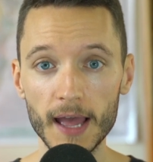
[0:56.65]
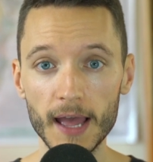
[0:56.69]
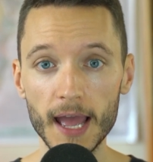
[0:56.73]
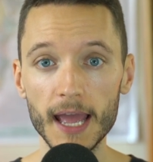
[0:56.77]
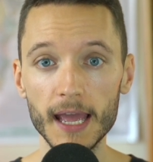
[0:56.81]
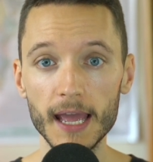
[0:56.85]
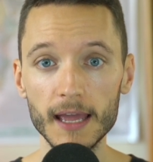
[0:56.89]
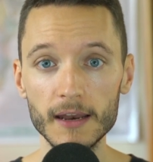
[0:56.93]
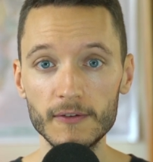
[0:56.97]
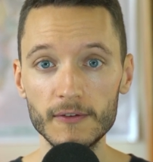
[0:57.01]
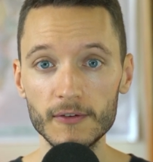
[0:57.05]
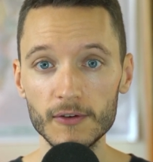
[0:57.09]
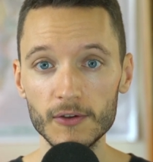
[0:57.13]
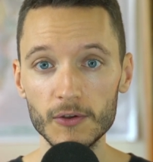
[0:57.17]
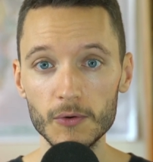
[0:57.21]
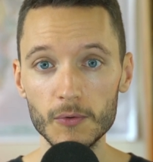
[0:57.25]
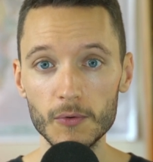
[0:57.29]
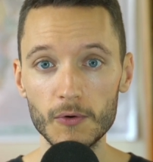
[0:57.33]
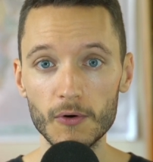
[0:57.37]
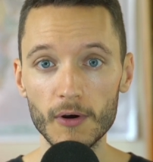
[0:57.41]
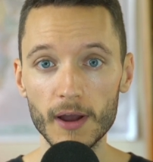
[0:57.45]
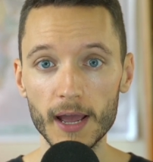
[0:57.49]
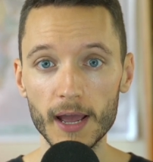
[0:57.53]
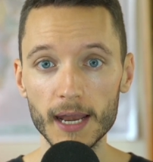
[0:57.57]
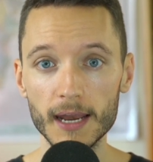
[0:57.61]
aid to
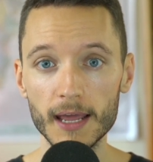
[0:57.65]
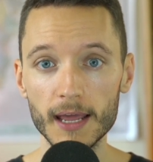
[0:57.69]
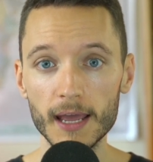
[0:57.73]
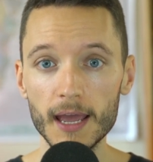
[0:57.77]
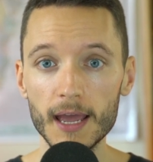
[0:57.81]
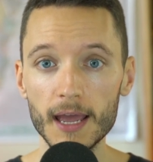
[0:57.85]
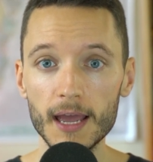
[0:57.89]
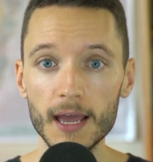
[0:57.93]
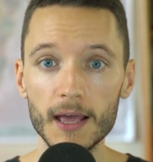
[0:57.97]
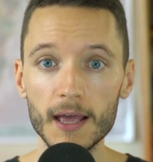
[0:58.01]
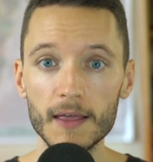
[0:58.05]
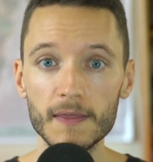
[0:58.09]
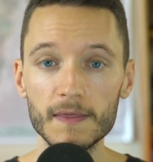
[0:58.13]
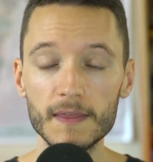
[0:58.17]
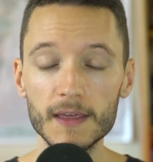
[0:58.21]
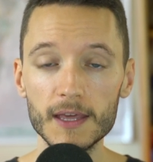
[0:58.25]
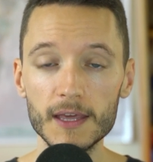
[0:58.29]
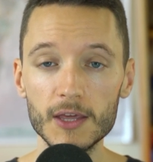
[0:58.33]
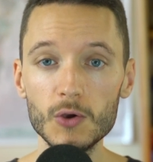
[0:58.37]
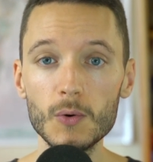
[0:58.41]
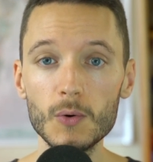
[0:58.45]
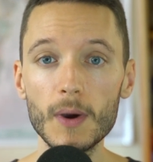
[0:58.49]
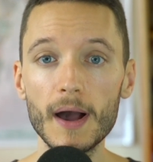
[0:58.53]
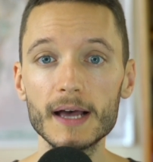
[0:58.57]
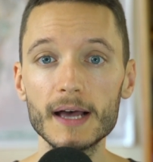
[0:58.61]
Ukraine. The
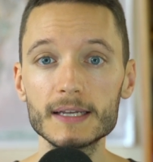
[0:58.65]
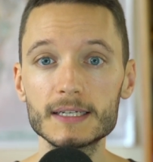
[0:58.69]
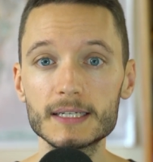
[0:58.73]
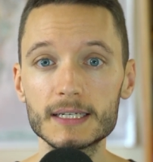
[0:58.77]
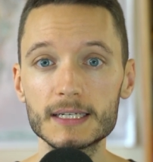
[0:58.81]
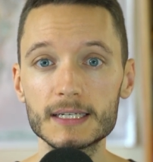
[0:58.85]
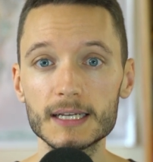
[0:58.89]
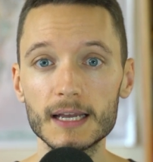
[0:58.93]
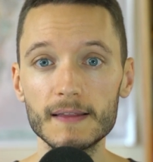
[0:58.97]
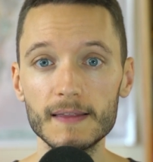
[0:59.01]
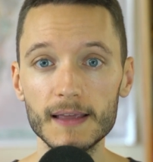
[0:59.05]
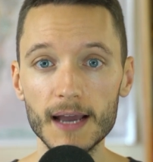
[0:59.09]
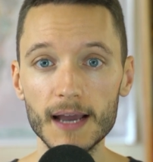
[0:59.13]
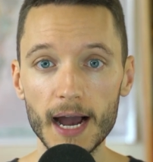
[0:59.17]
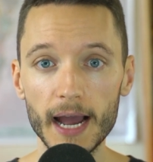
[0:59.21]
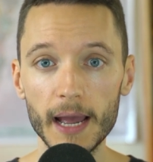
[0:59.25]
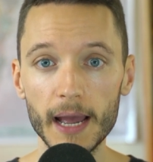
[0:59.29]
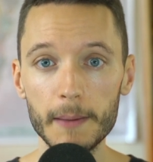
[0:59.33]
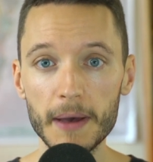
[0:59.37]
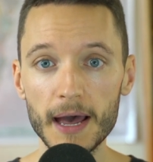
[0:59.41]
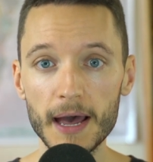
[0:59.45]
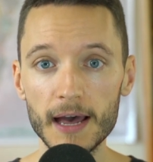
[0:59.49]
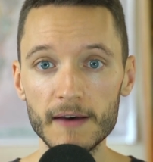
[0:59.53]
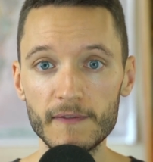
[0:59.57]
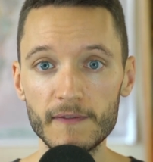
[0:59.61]
U.S. and the
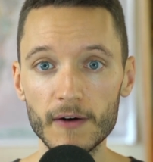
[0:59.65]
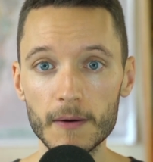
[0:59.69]
IMF are